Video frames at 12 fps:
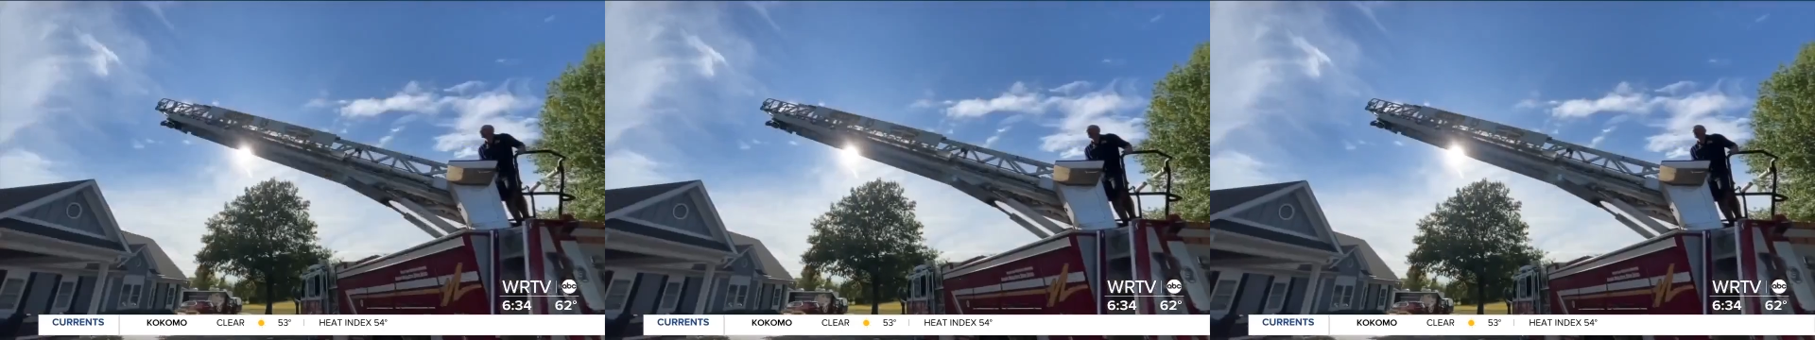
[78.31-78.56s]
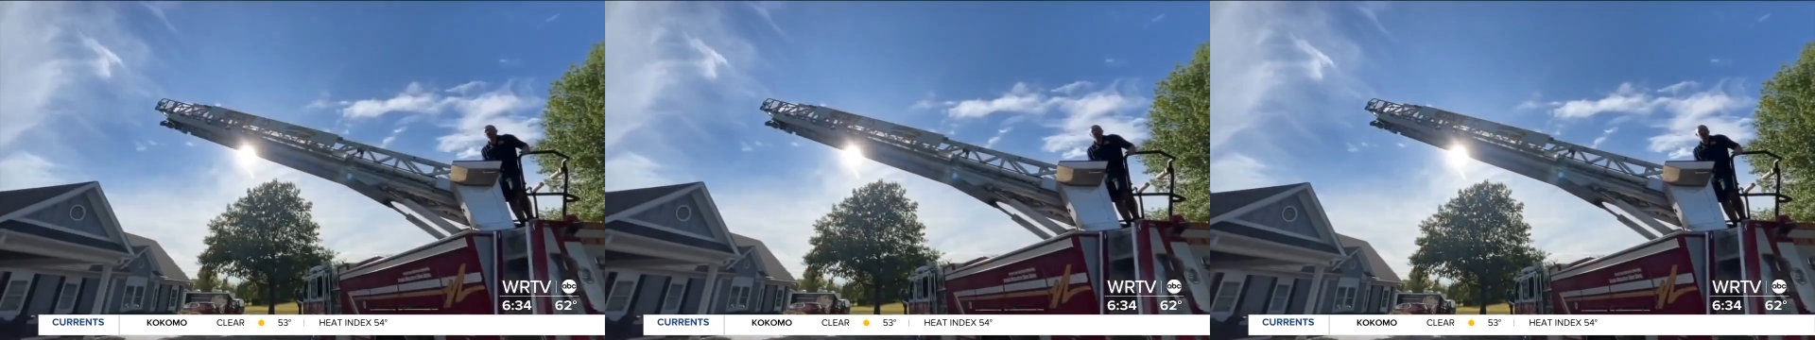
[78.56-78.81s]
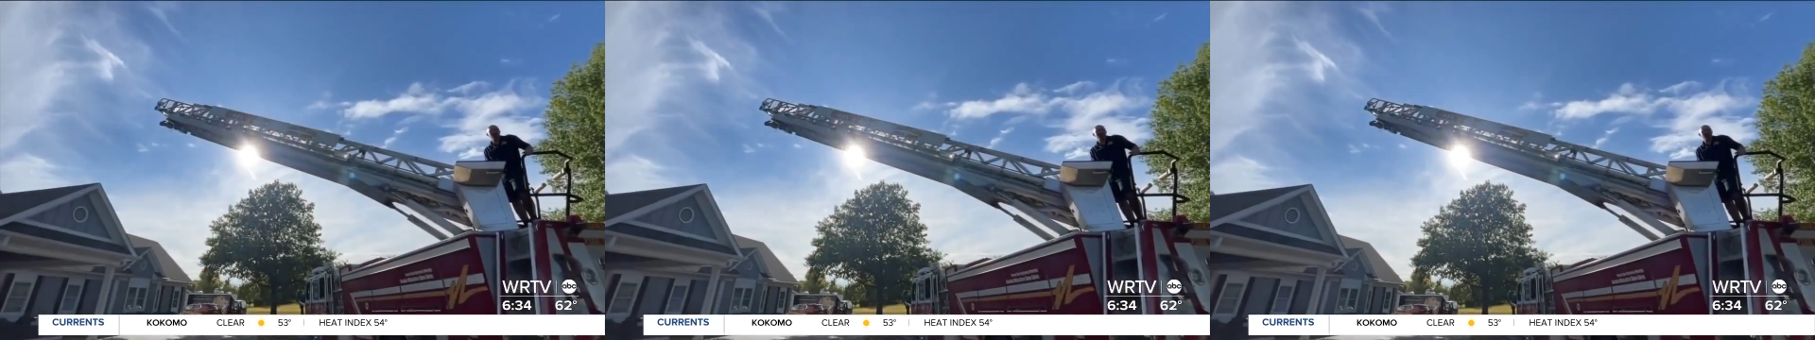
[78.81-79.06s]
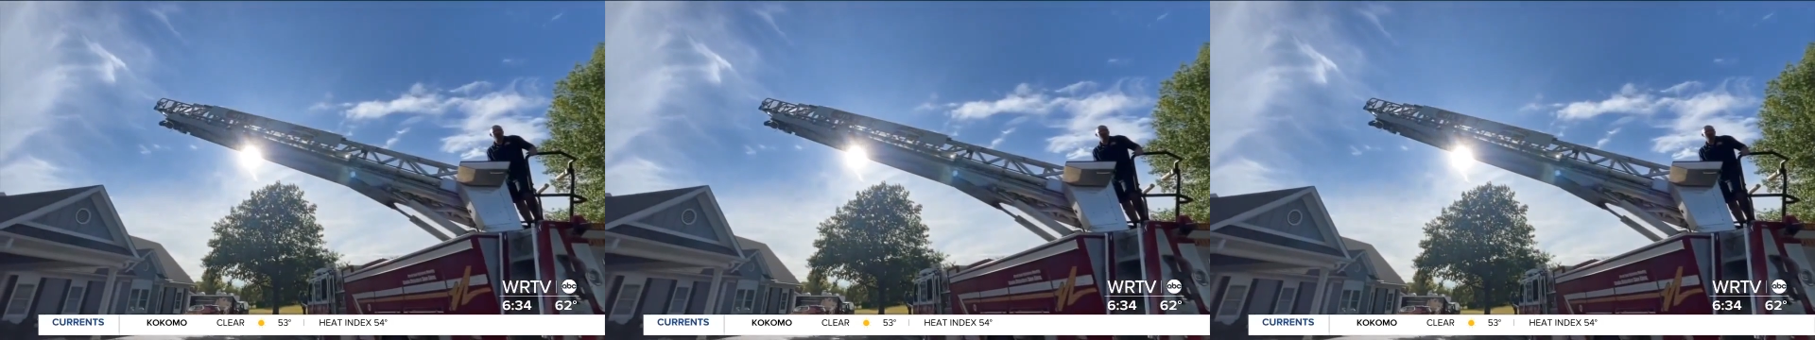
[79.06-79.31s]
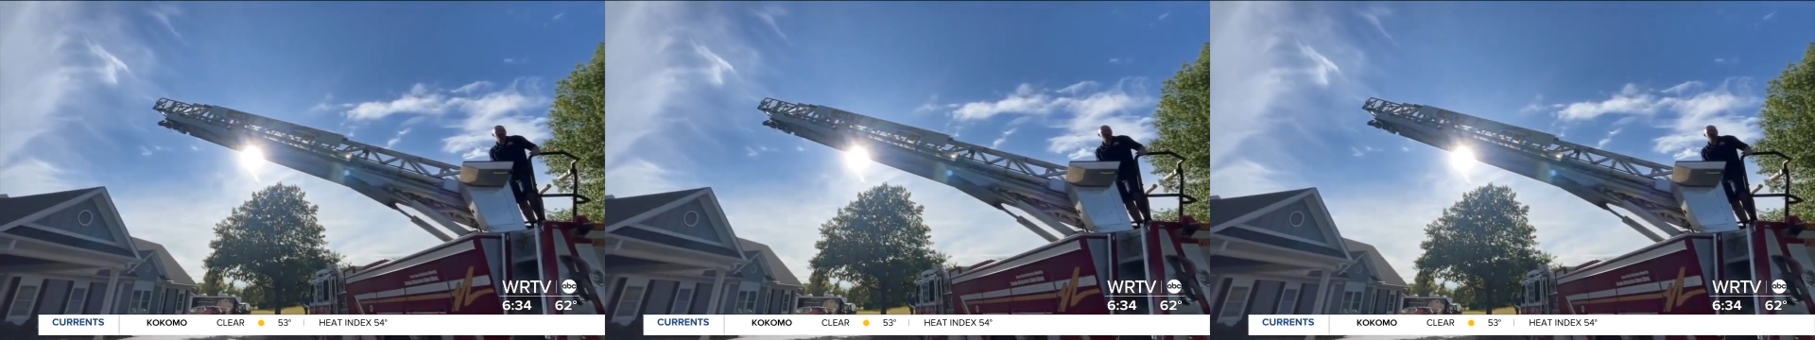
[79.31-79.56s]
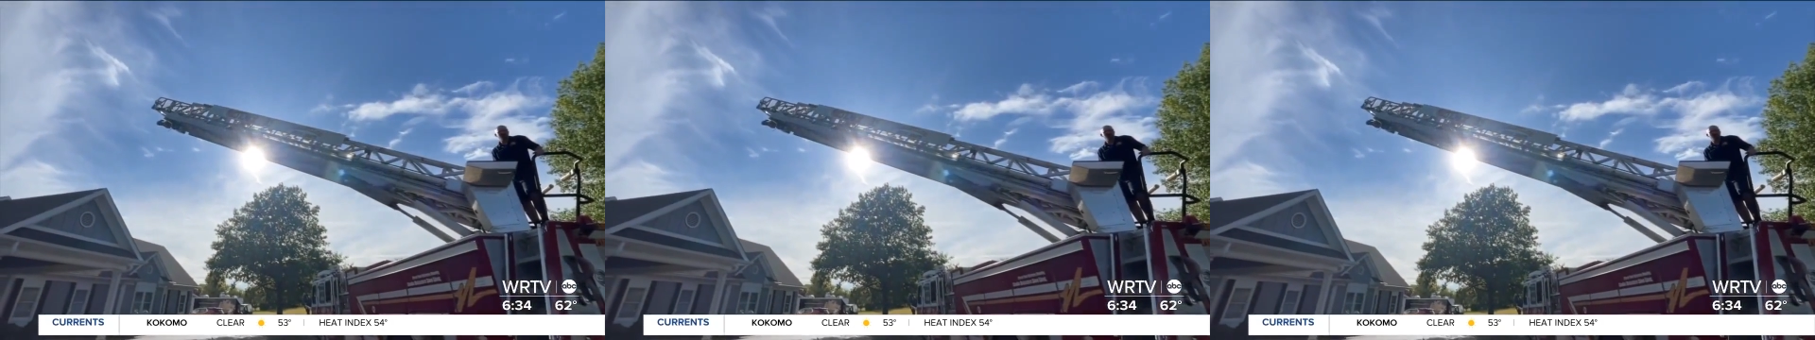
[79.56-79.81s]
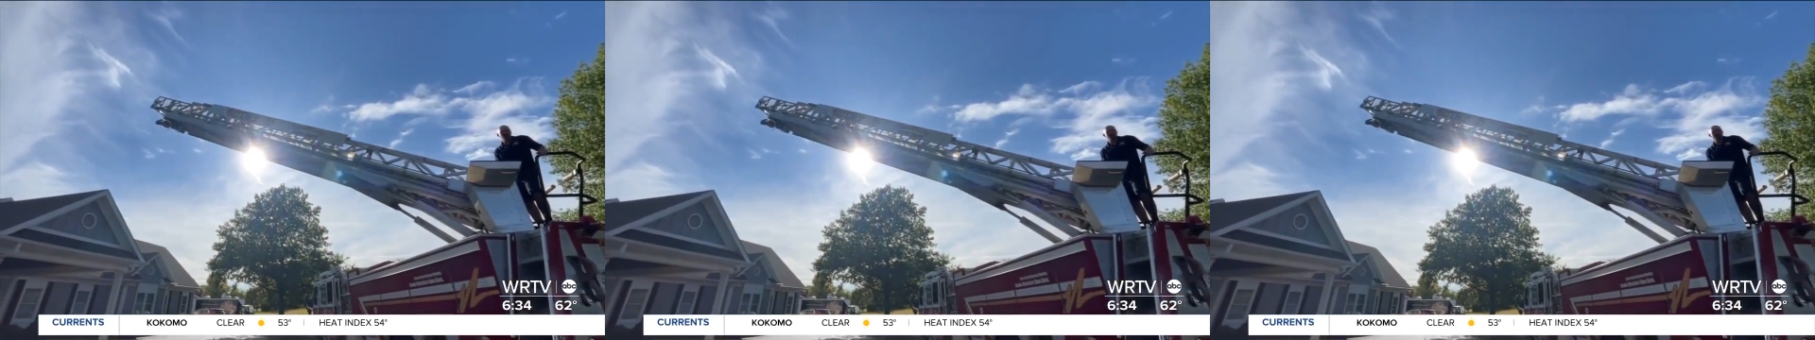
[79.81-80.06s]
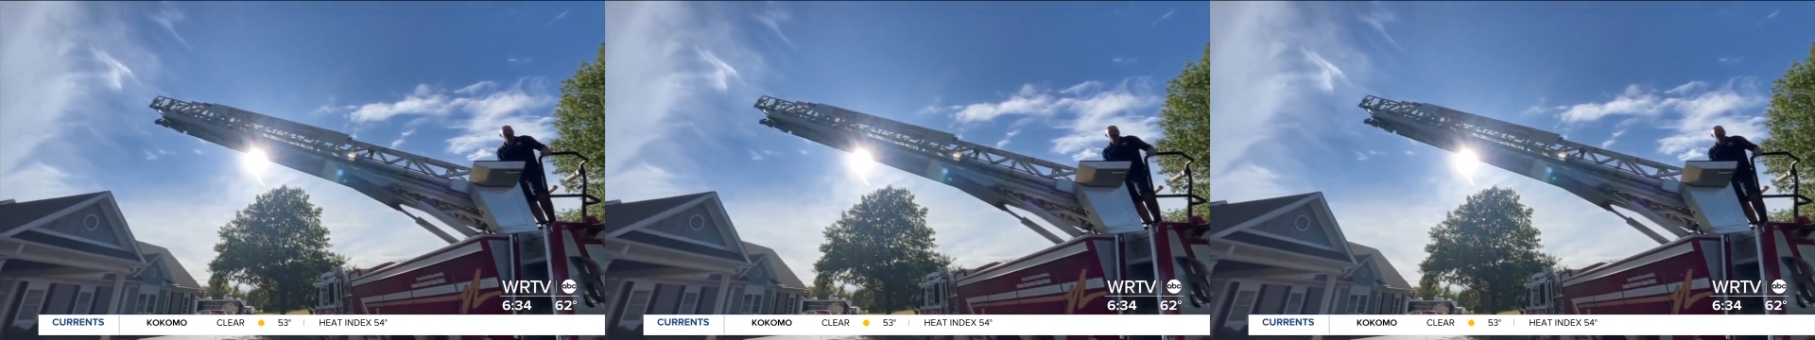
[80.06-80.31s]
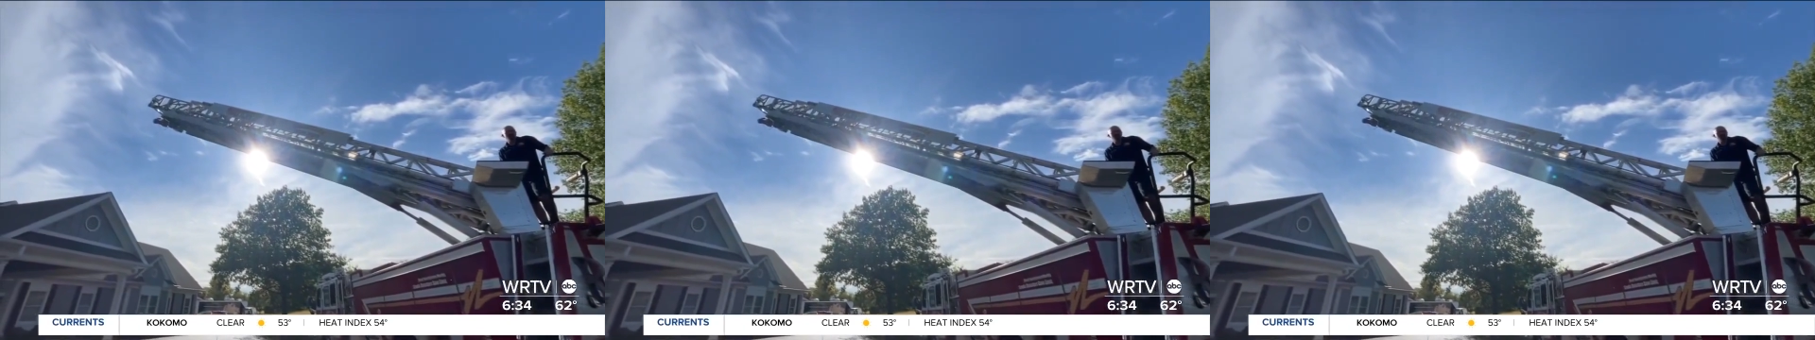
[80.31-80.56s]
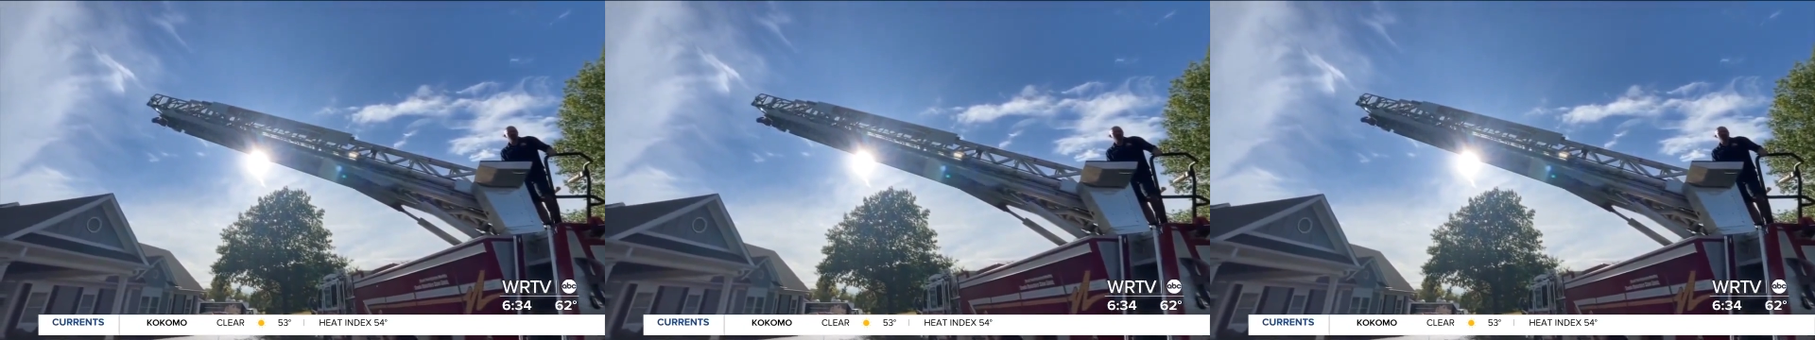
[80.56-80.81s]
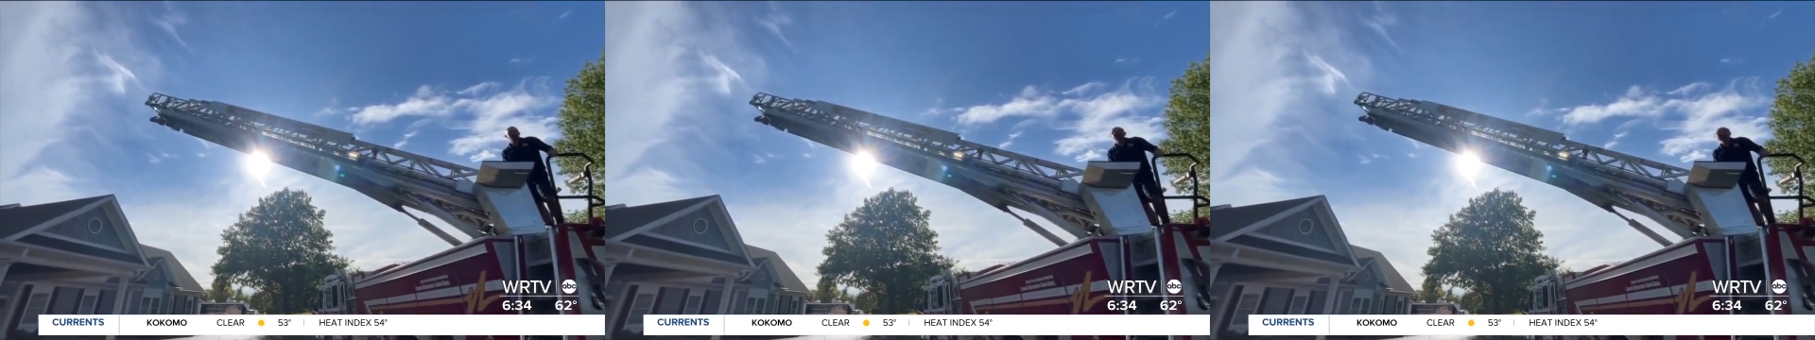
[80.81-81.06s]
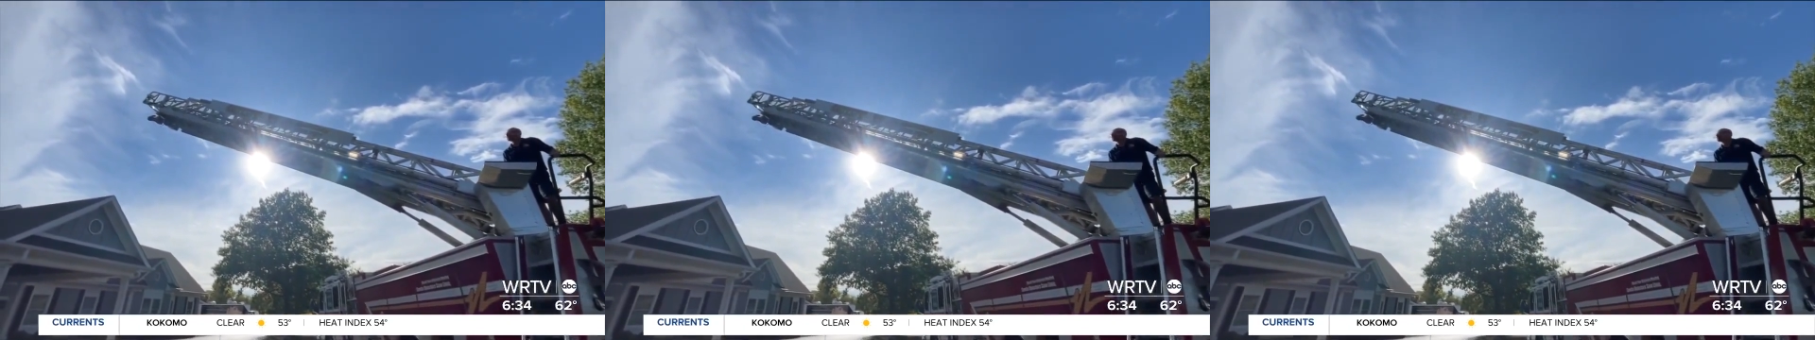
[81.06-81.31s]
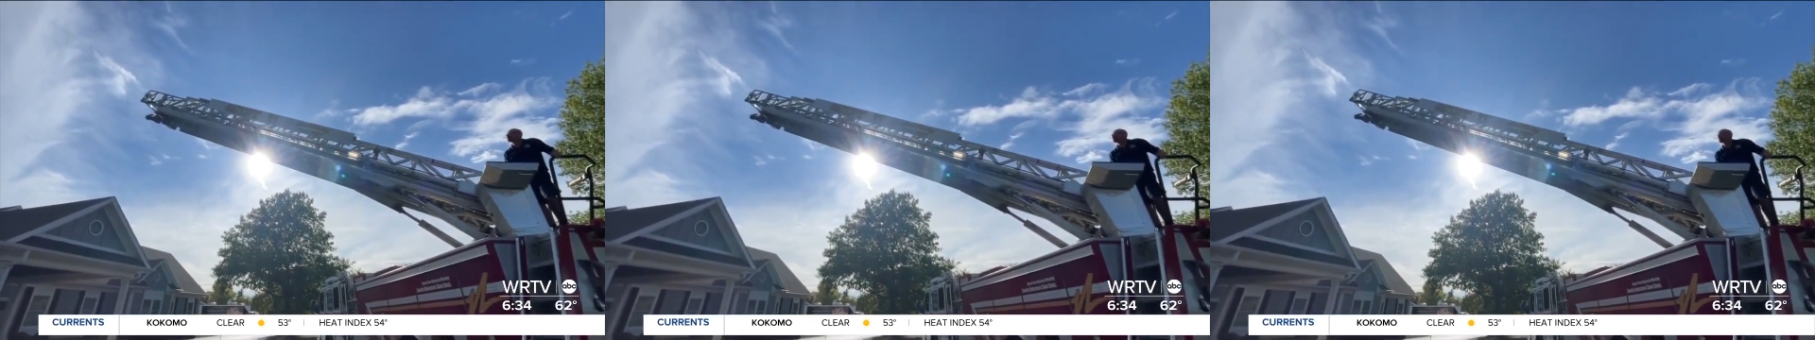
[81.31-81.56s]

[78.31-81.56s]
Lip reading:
Nobody's mouth can be seen.